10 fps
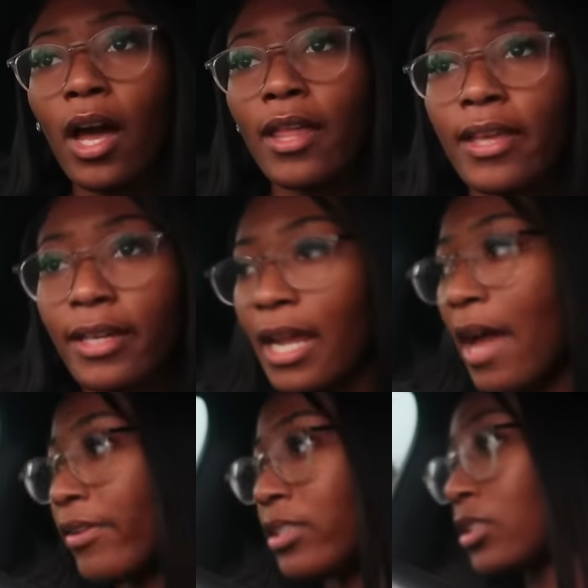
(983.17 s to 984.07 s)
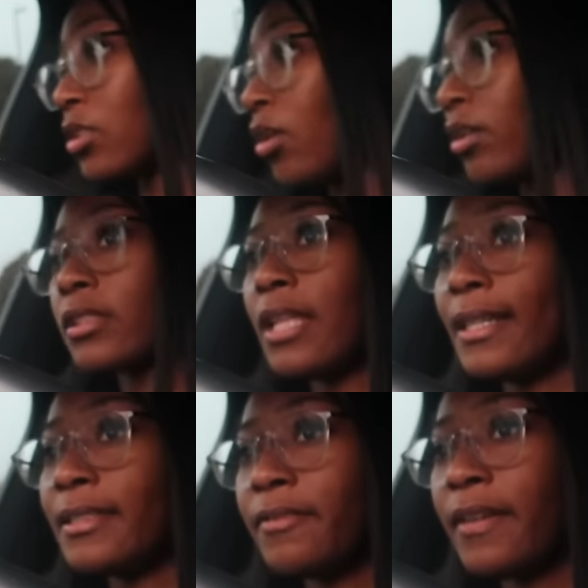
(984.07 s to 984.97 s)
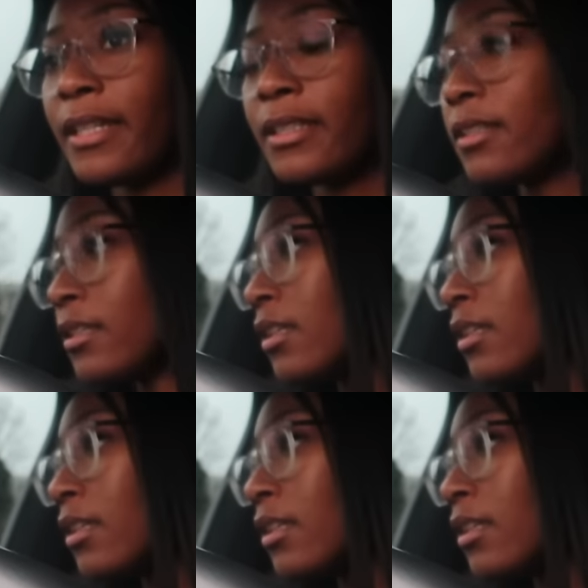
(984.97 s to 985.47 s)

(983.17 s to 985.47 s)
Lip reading: are they gonna have it in stock? That's the thing.